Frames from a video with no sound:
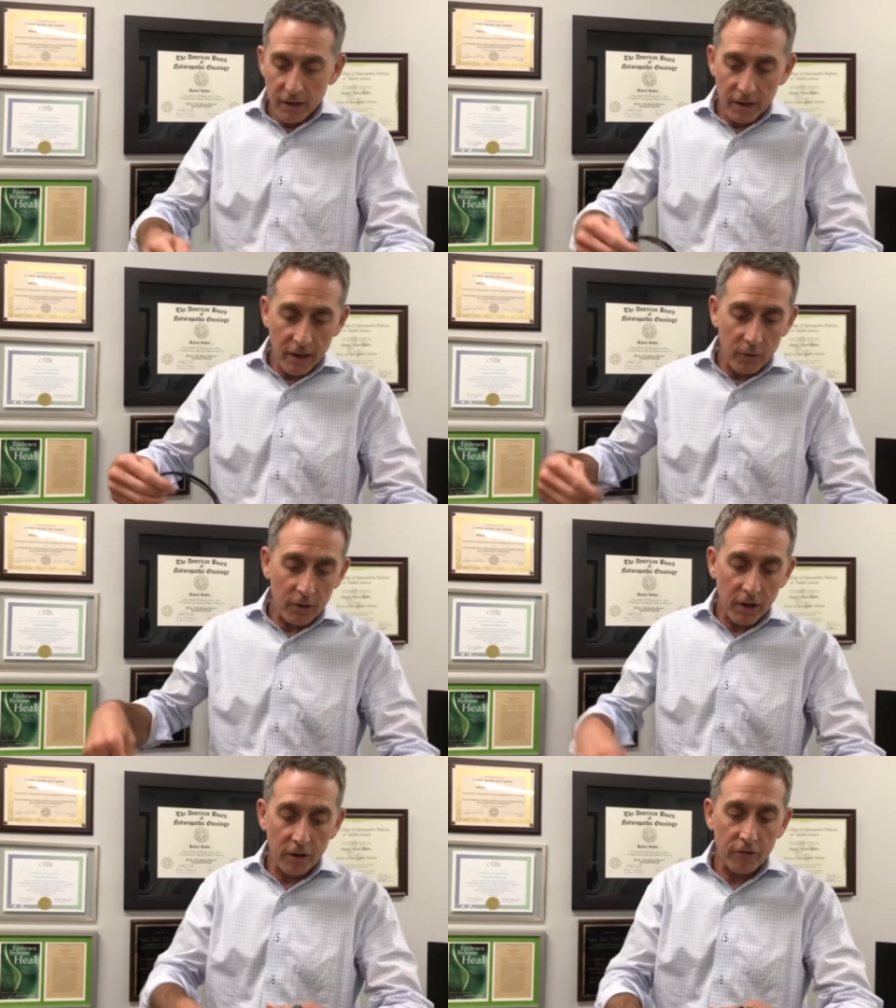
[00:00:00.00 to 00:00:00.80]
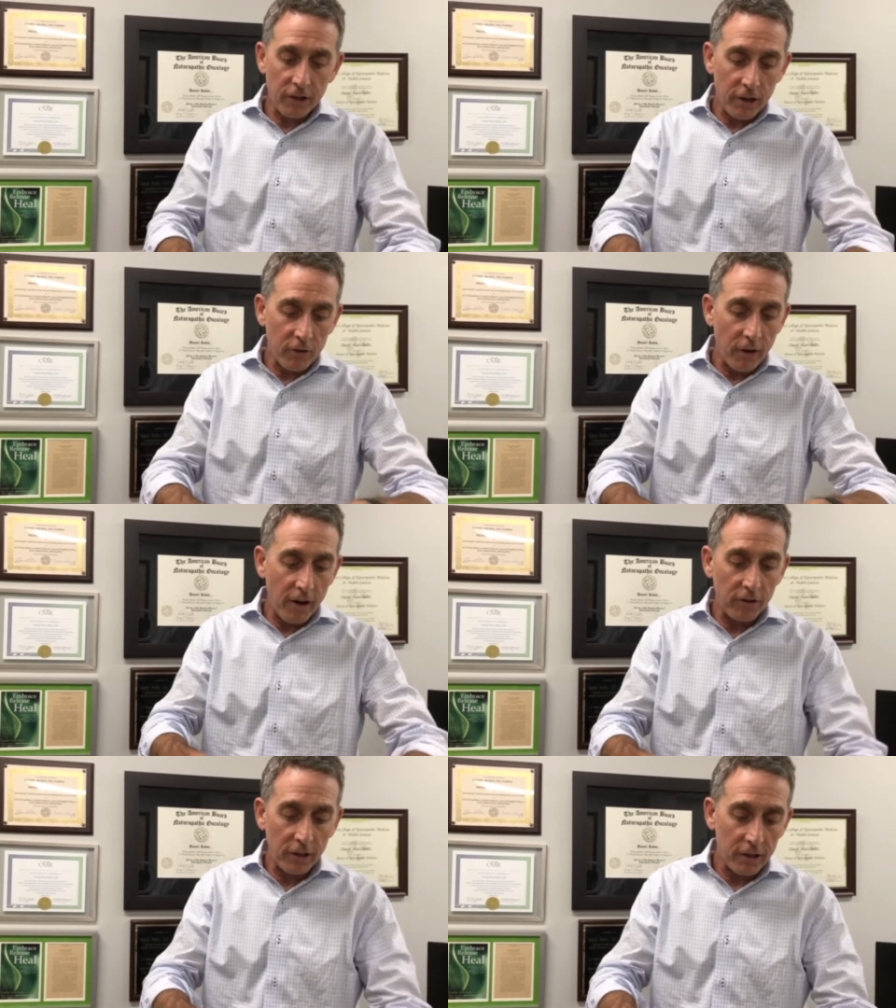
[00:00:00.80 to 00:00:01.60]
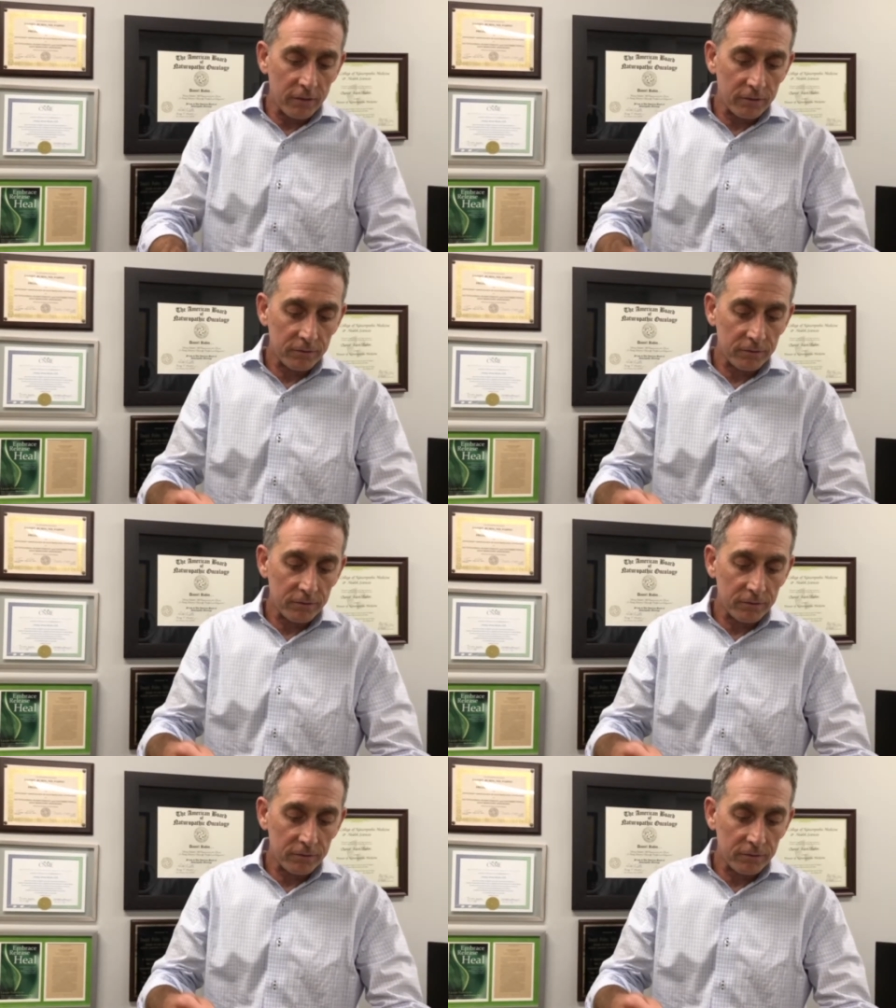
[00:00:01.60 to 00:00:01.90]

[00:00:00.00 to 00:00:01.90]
and I would carefully unravel it.